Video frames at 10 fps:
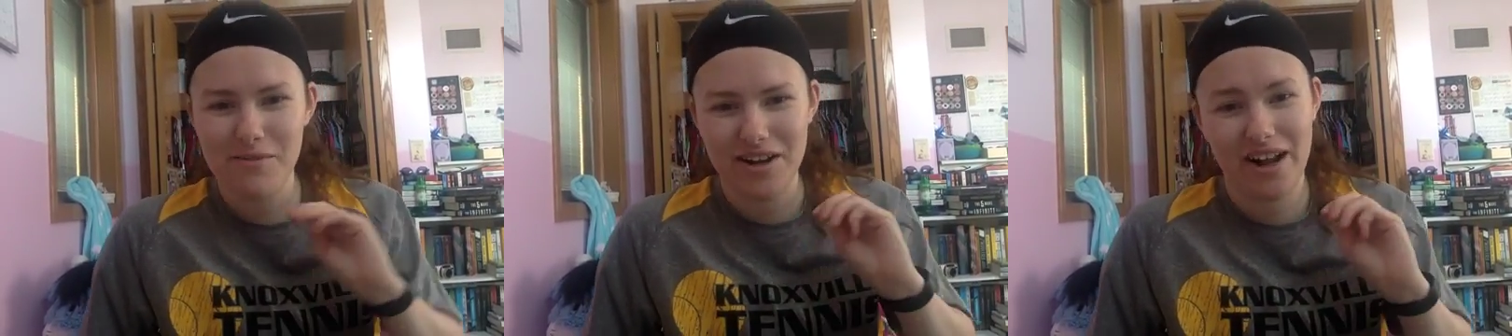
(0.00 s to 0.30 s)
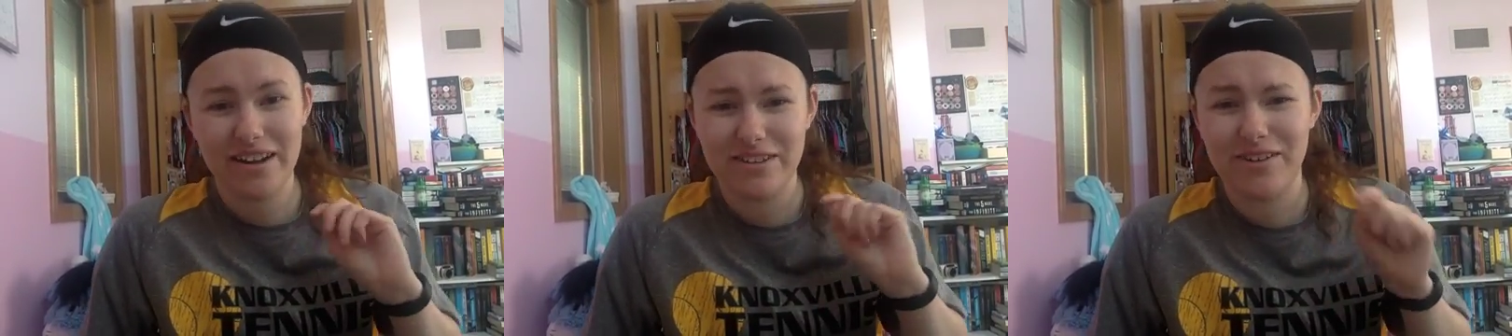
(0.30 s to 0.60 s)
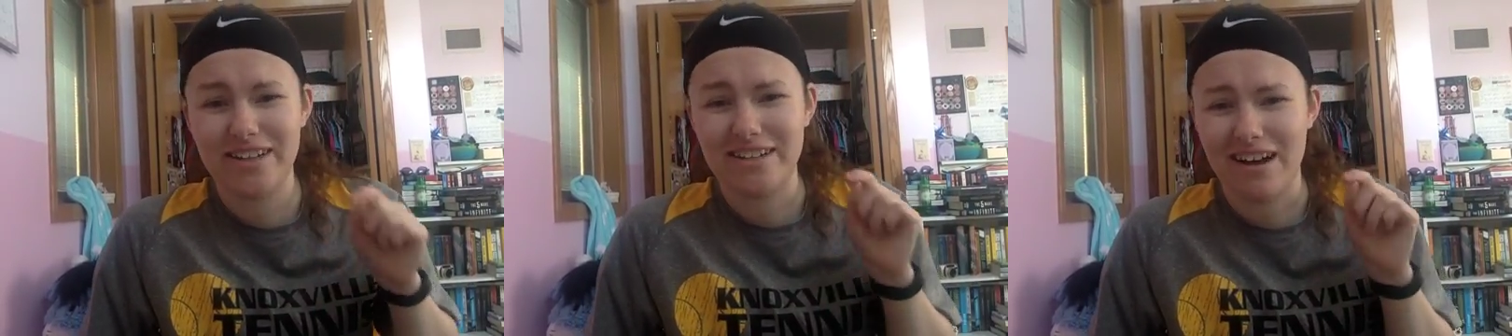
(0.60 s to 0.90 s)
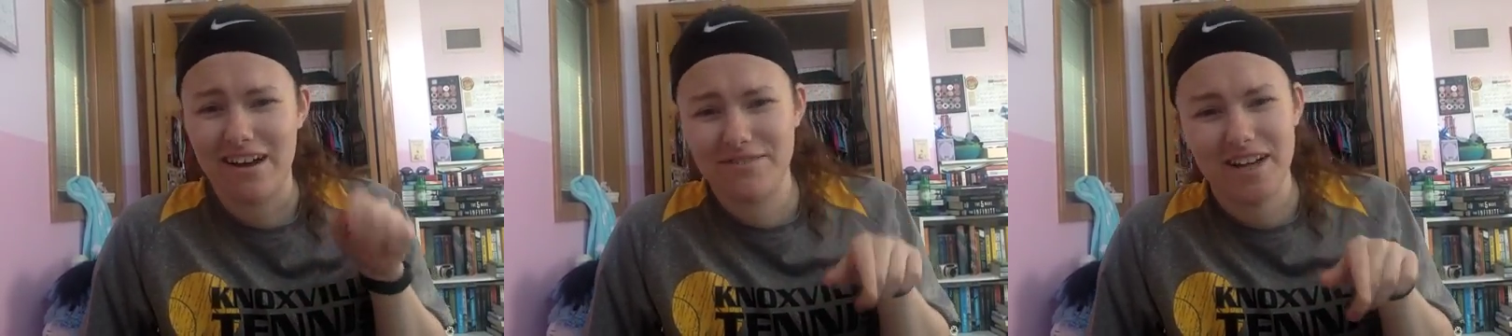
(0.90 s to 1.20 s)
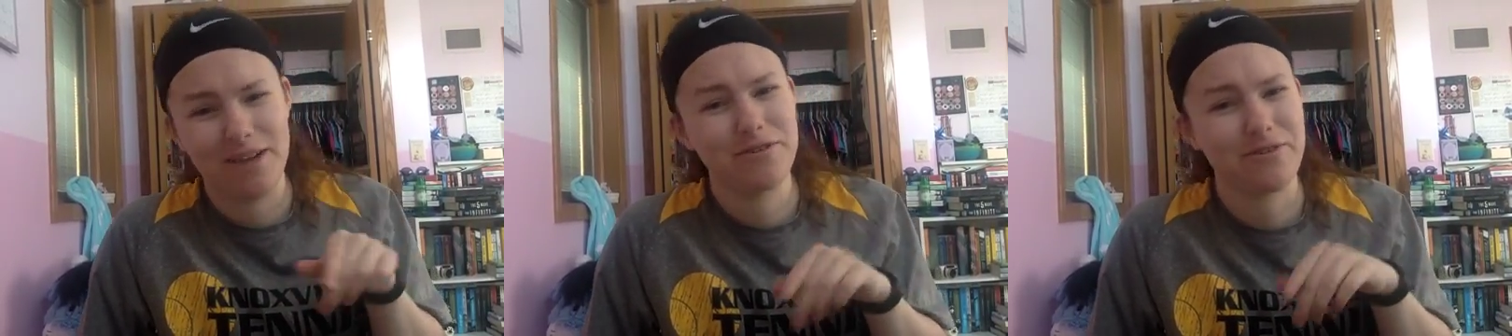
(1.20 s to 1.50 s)
but I knew I did not have
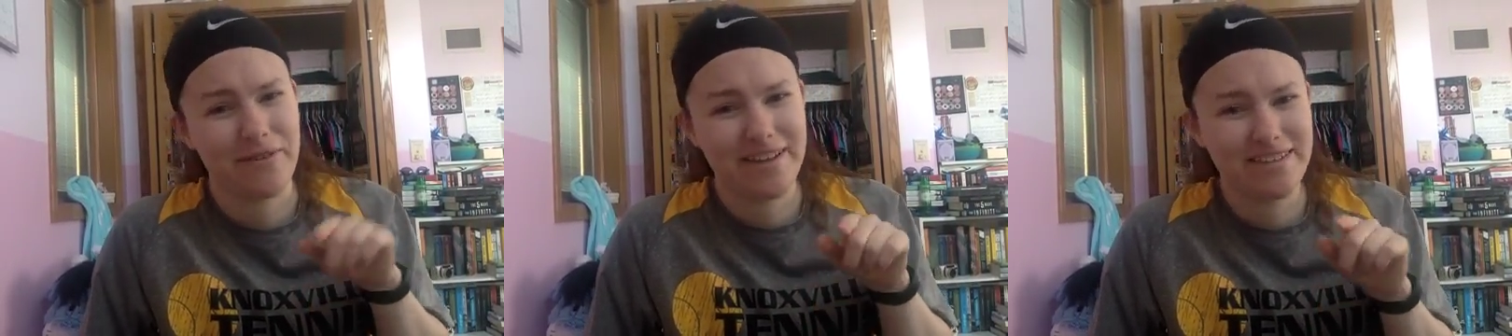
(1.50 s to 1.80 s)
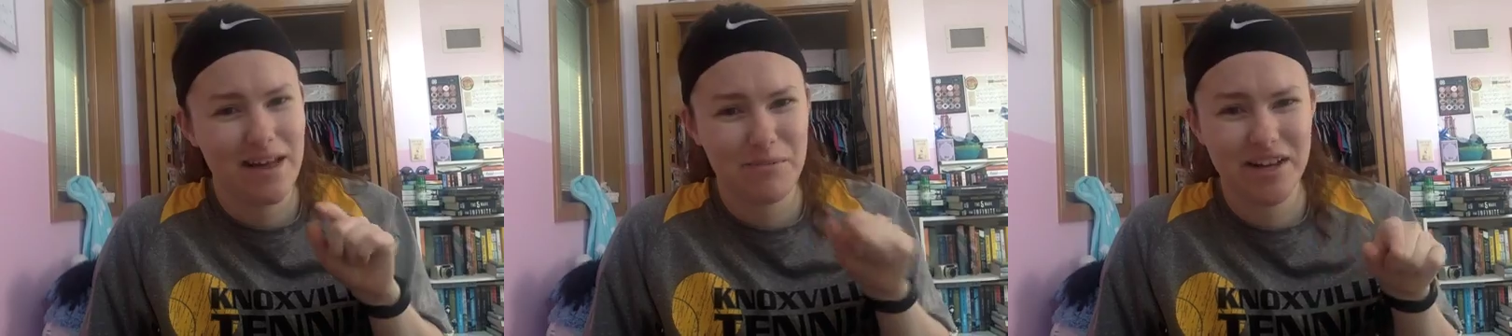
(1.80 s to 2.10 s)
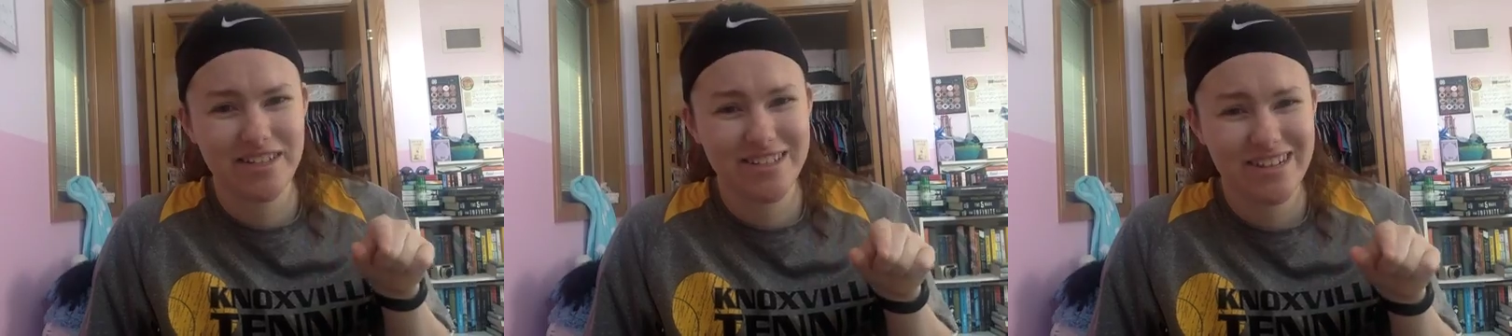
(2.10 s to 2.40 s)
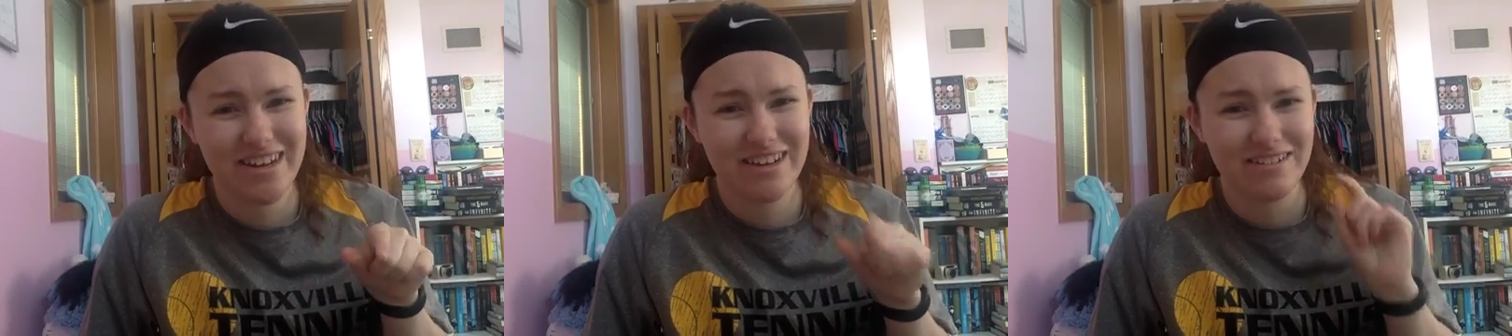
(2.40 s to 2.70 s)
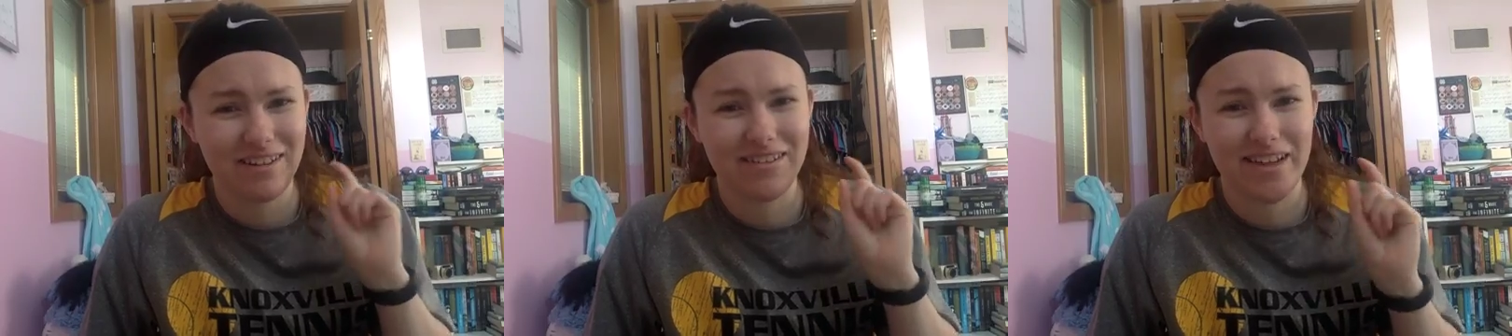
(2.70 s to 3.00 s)
time to erase that much,
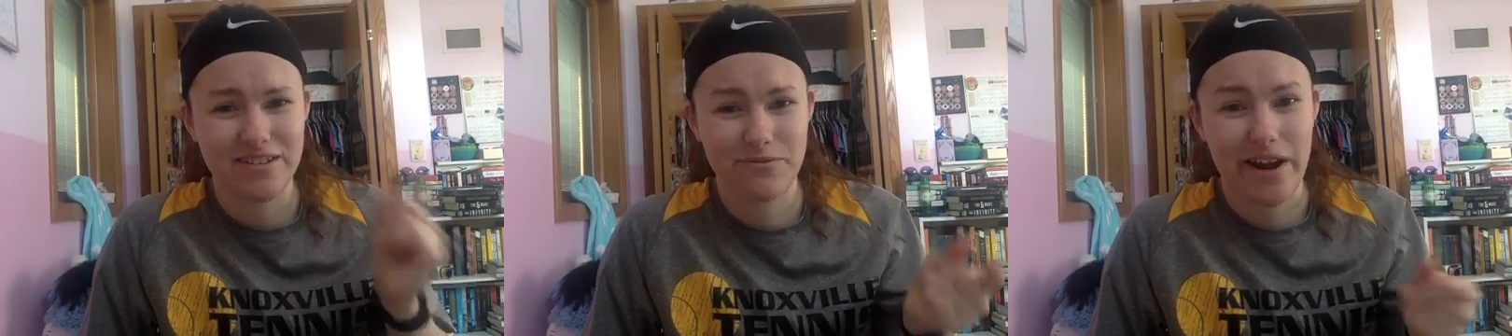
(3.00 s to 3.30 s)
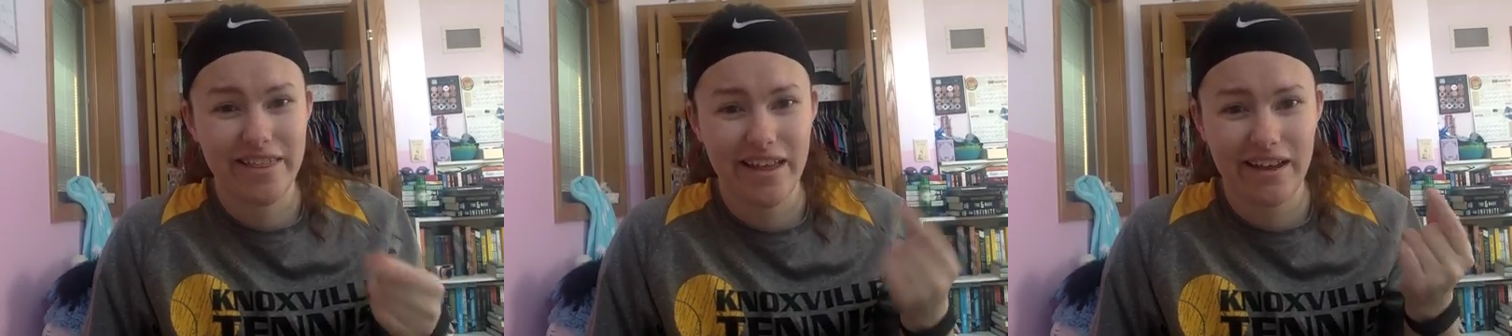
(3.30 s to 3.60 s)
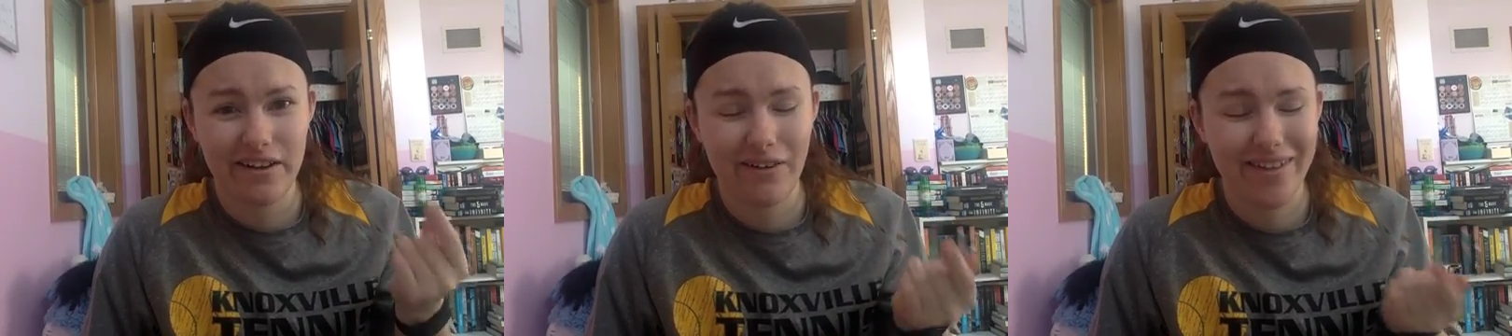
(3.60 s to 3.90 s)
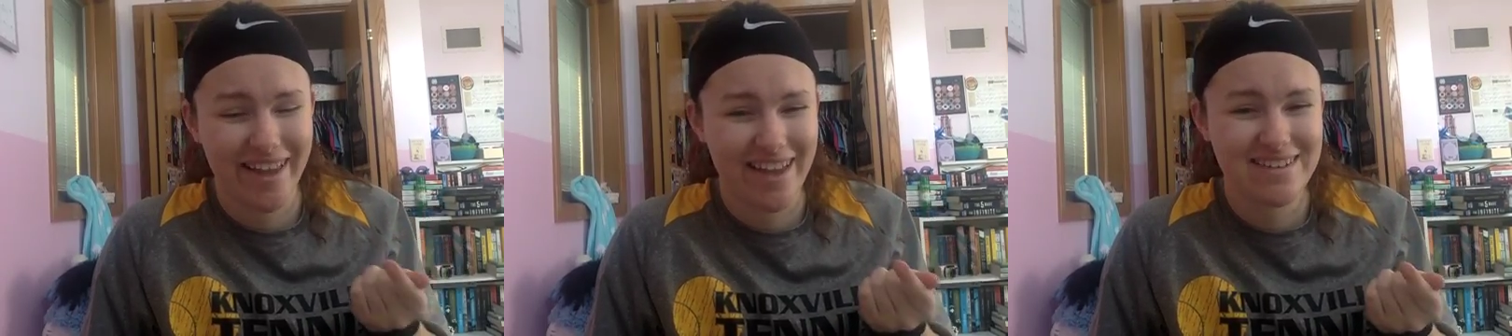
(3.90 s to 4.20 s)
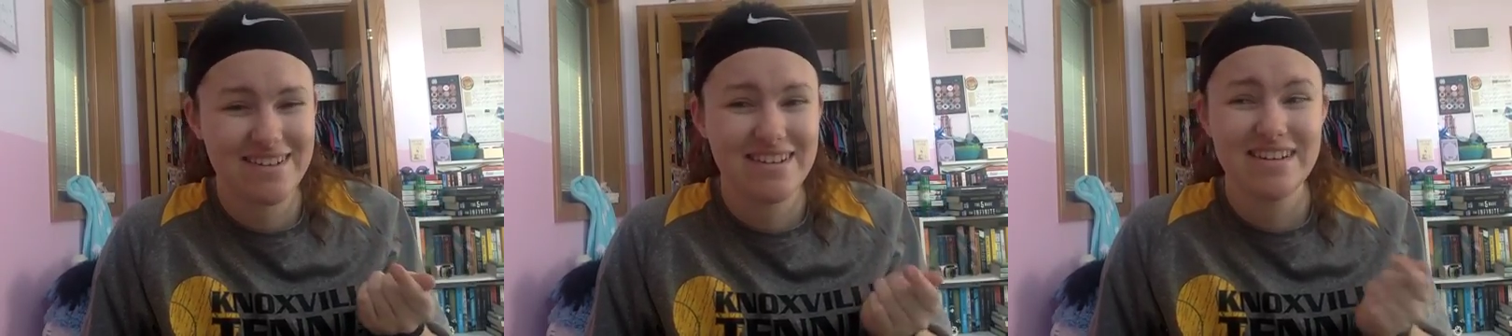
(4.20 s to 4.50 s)
nonetheless write that all
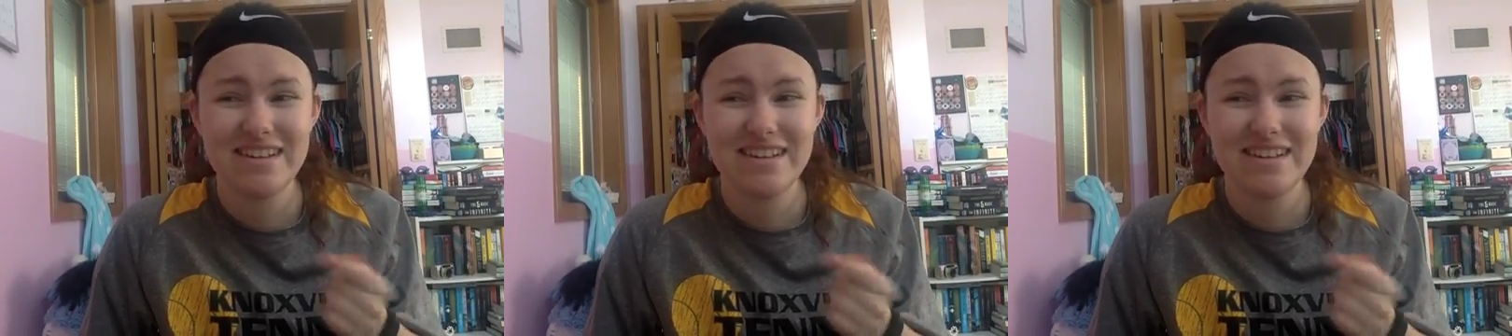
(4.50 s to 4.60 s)
again,